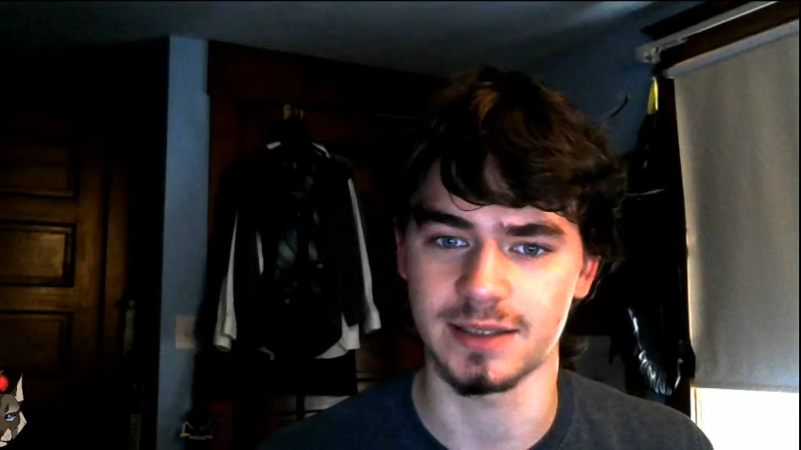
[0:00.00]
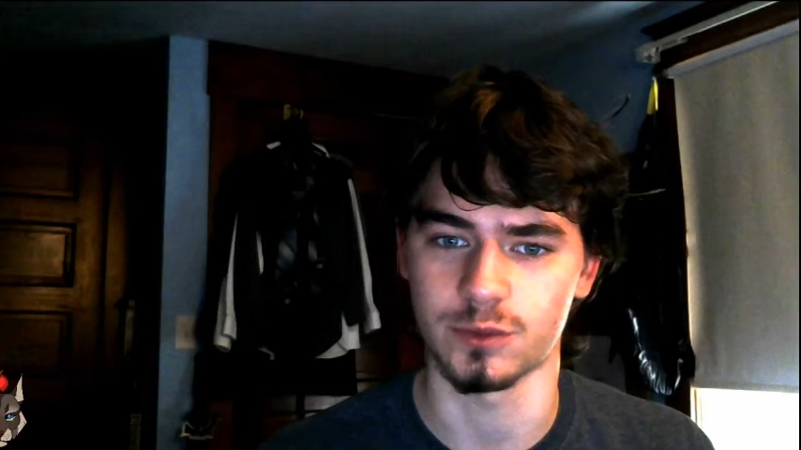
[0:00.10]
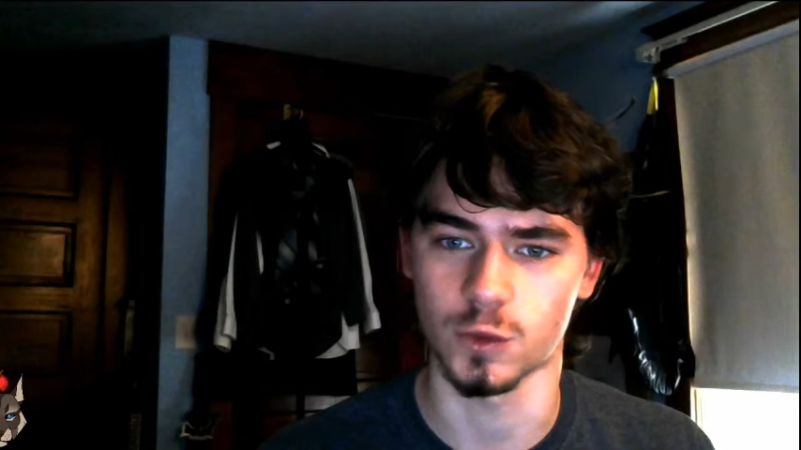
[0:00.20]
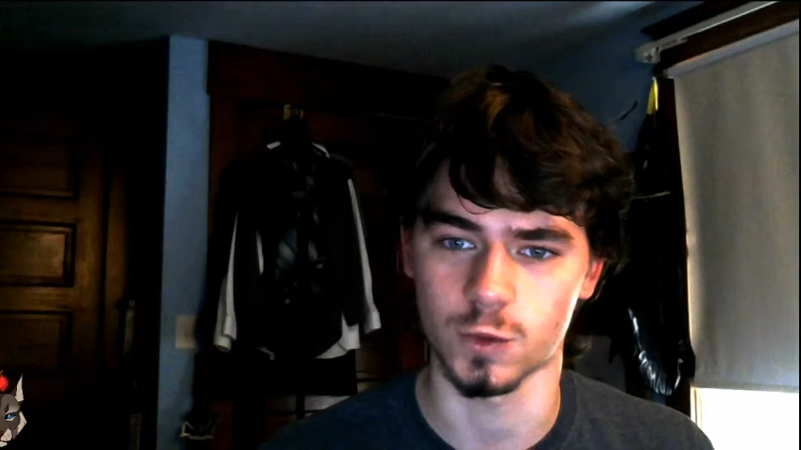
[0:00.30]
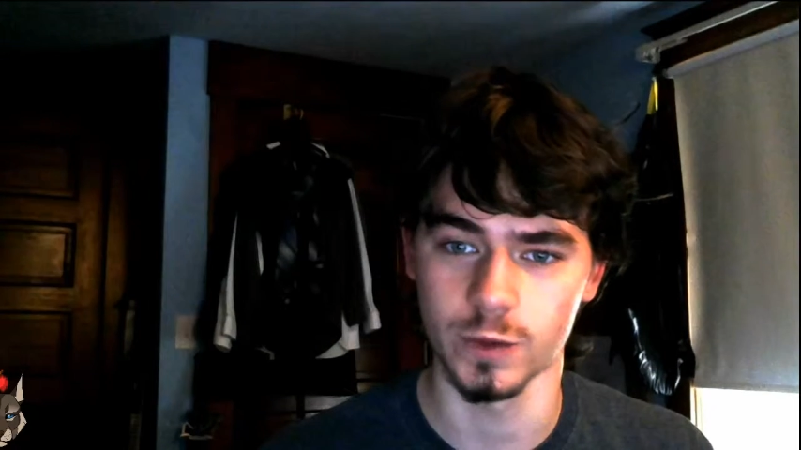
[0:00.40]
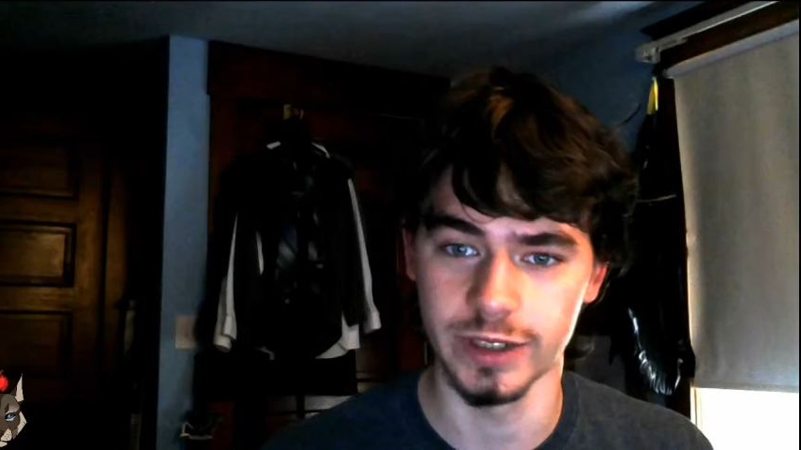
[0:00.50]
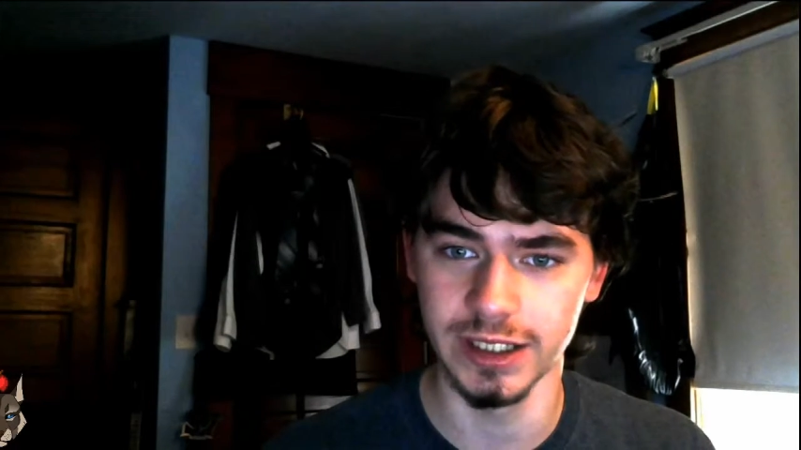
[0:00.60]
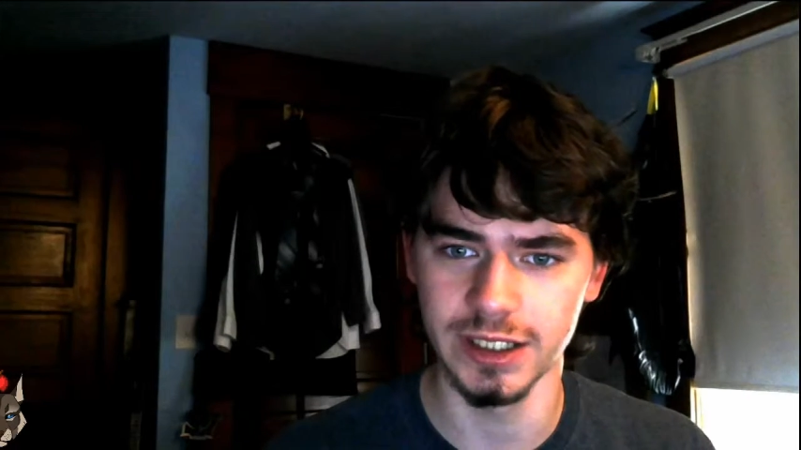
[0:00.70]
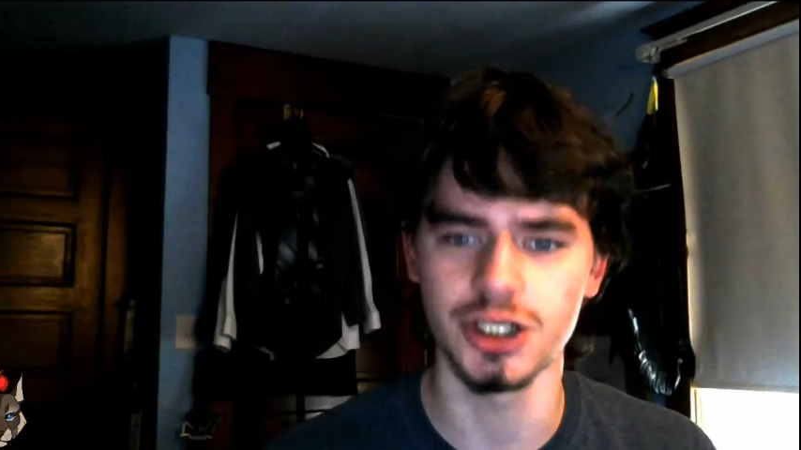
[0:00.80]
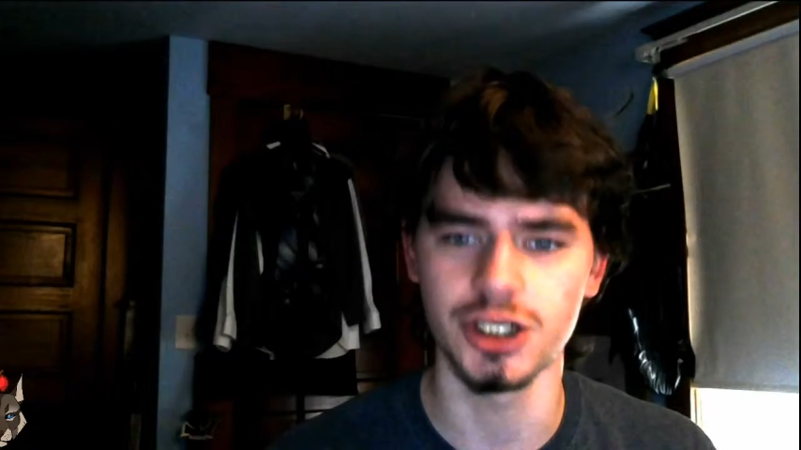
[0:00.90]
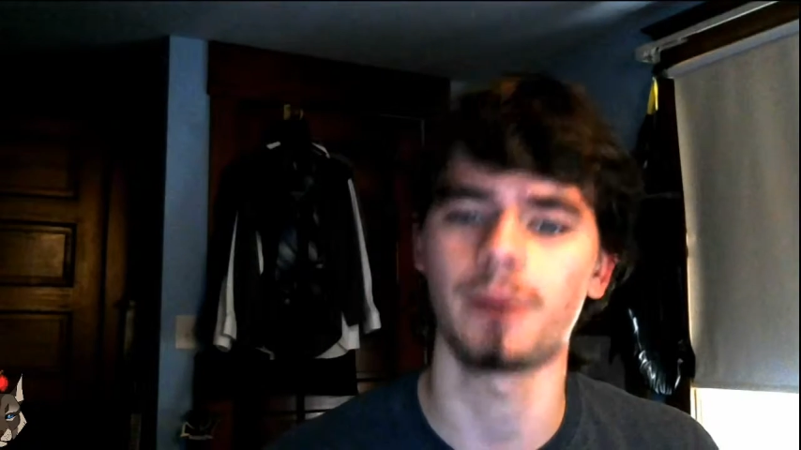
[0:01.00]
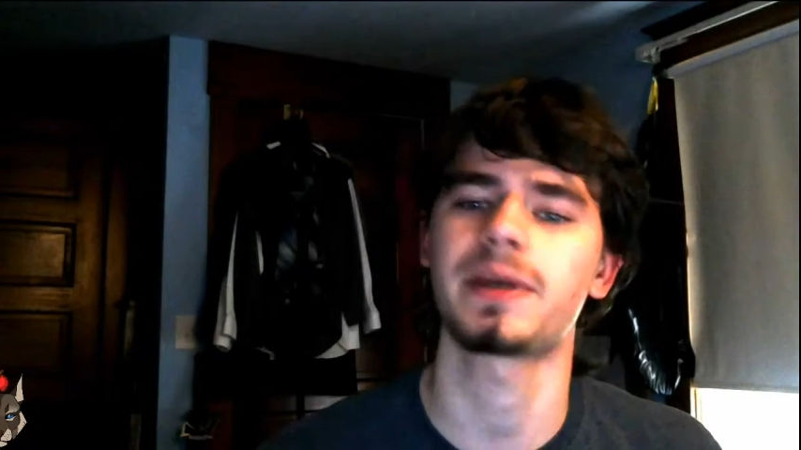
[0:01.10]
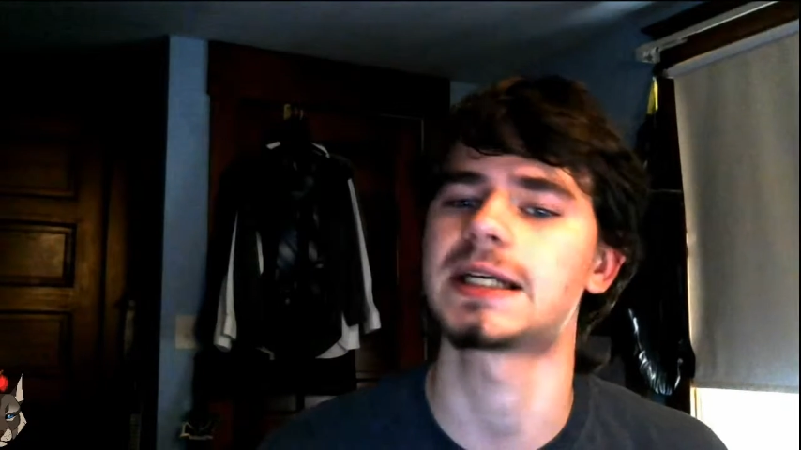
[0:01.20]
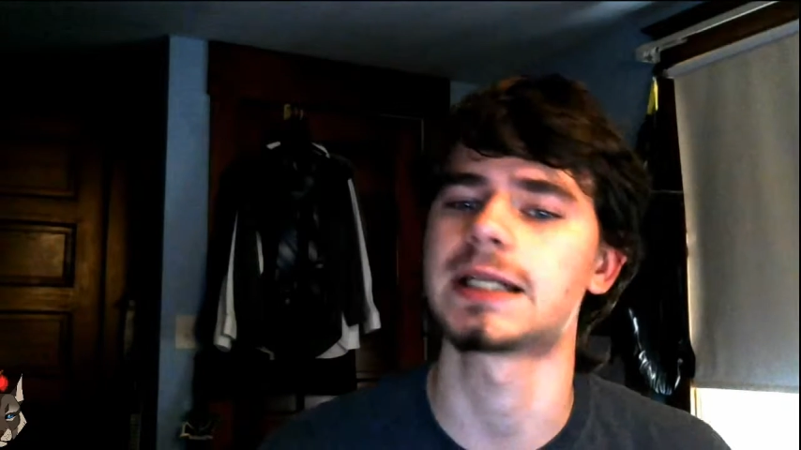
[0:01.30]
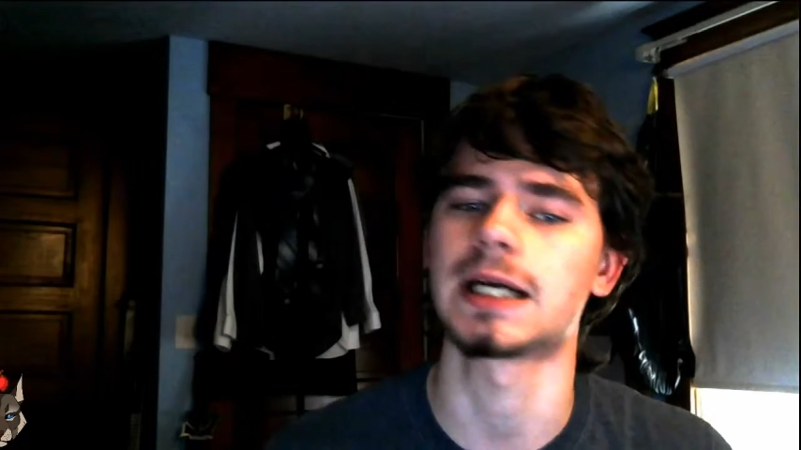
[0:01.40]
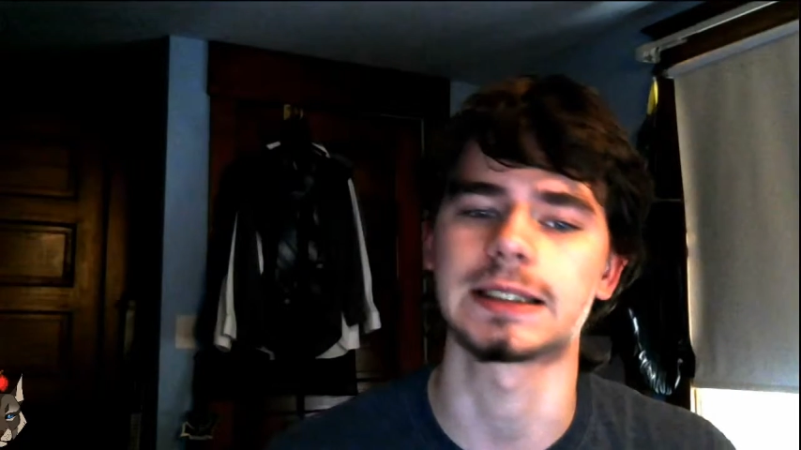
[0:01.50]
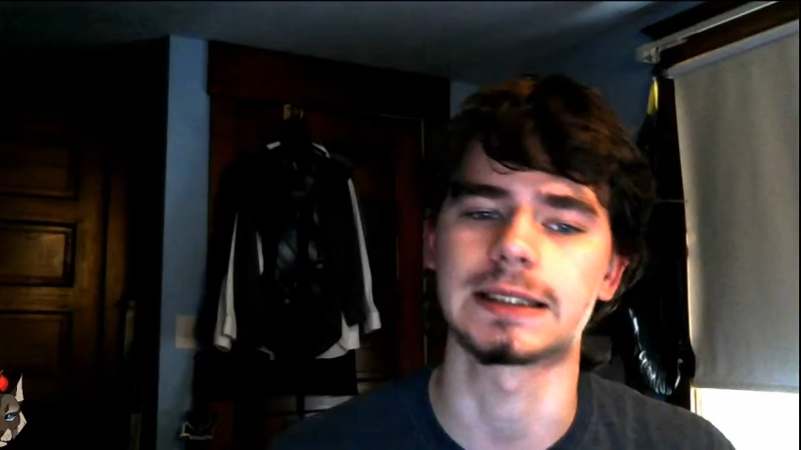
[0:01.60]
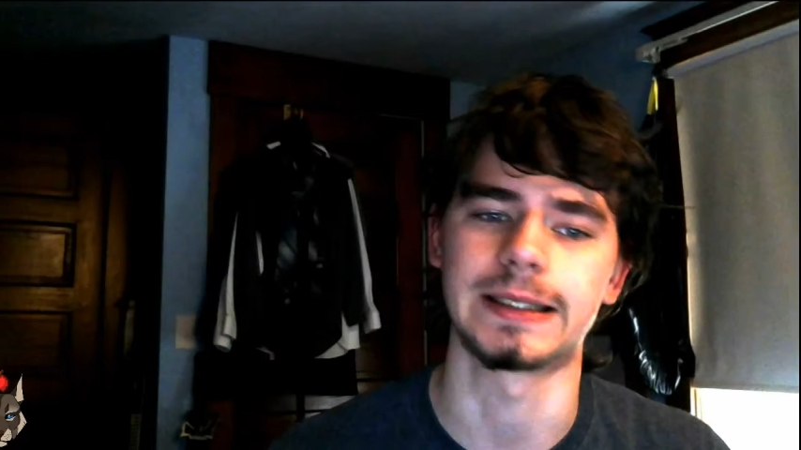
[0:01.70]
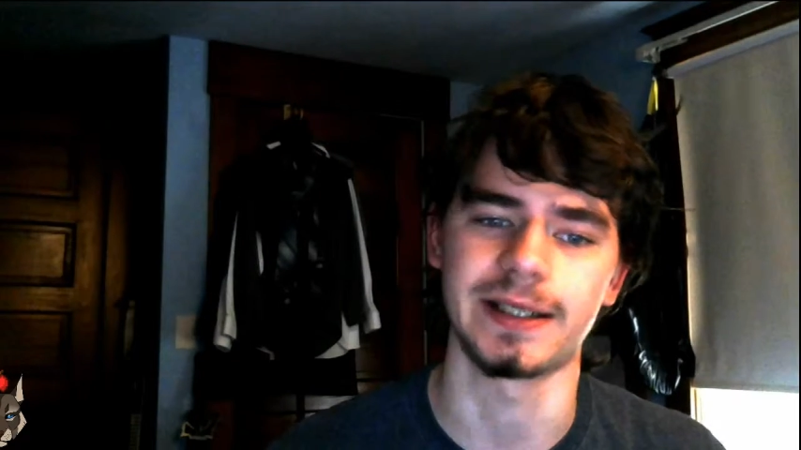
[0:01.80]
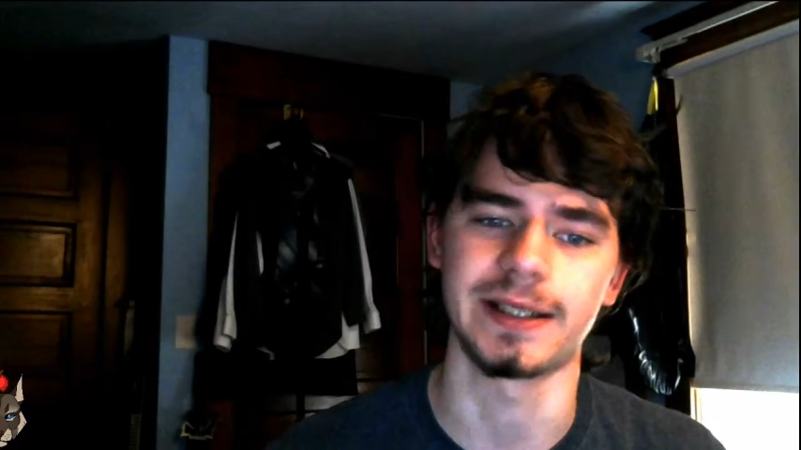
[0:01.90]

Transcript: really jumpy and non-linear.